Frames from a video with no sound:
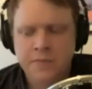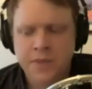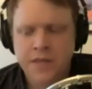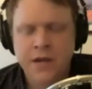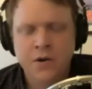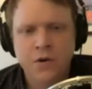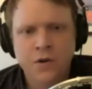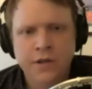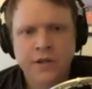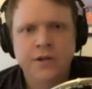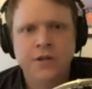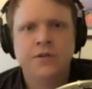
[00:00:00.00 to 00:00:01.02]
Now,
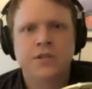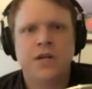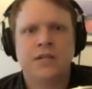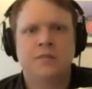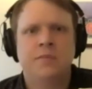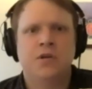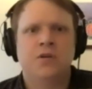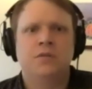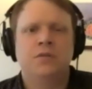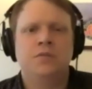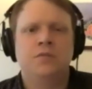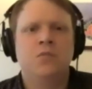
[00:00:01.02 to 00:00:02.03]
earlier you talked about
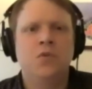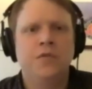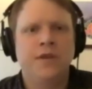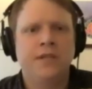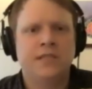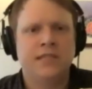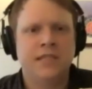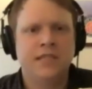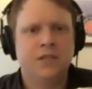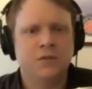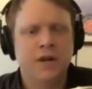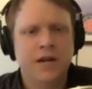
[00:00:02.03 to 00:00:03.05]
moving scenes
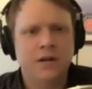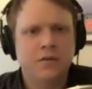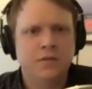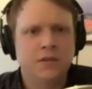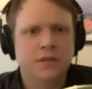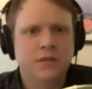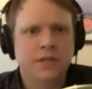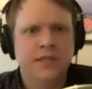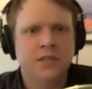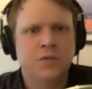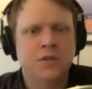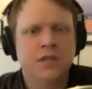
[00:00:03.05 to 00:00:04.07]
around in
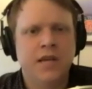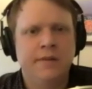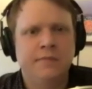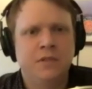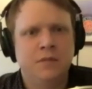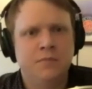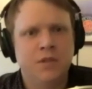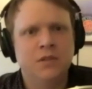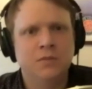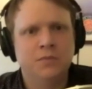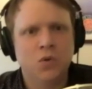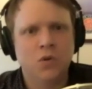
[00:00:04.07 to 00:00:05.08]
Squid Game to
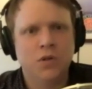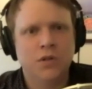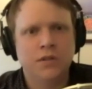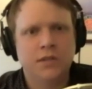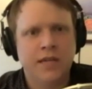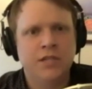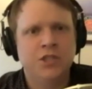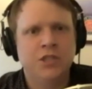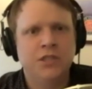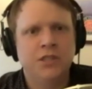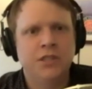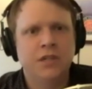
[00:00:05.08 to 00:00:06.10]
build more
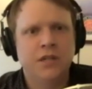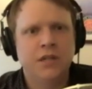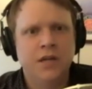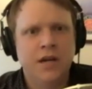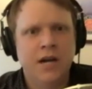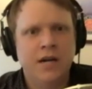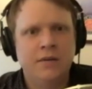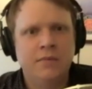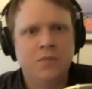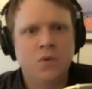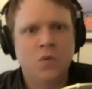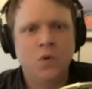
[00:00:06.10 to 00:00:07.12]
tension.
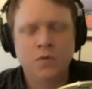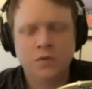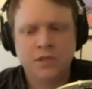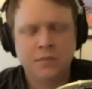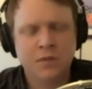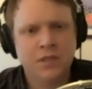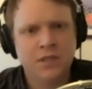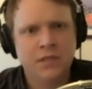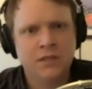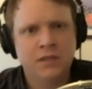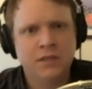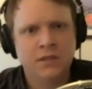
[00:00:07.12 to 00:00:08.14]
What were some of
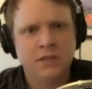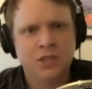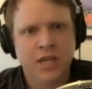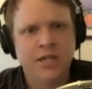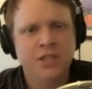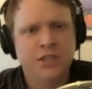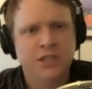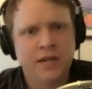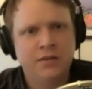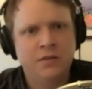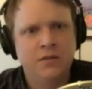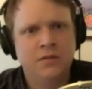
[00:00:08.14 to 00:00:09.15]
the changes
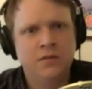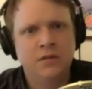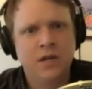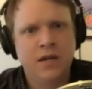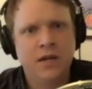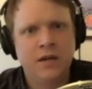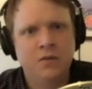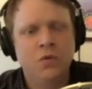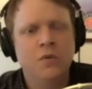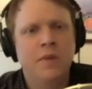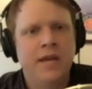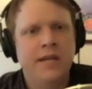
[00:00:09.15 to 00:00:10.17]
that were
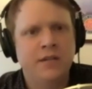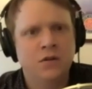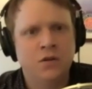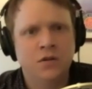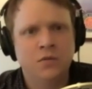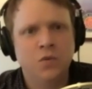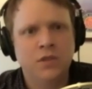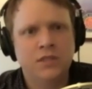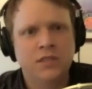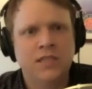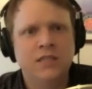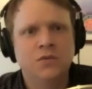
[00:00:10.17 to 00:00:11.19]
made, or what
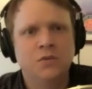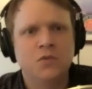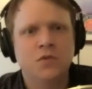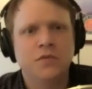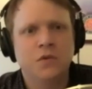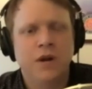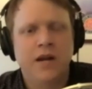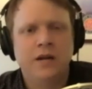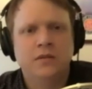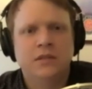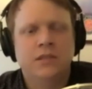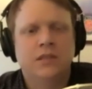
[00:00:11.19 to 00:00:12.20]
scenes were moved
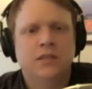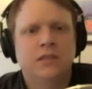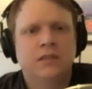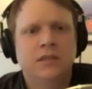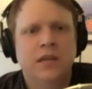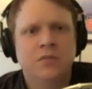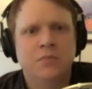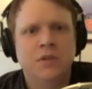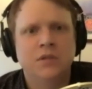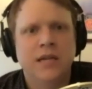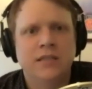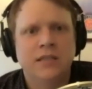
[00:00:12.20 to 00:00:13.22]
around to help
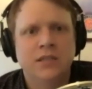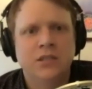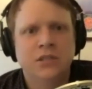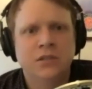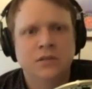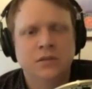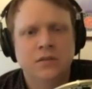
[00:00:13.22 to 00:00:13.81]
build that tension?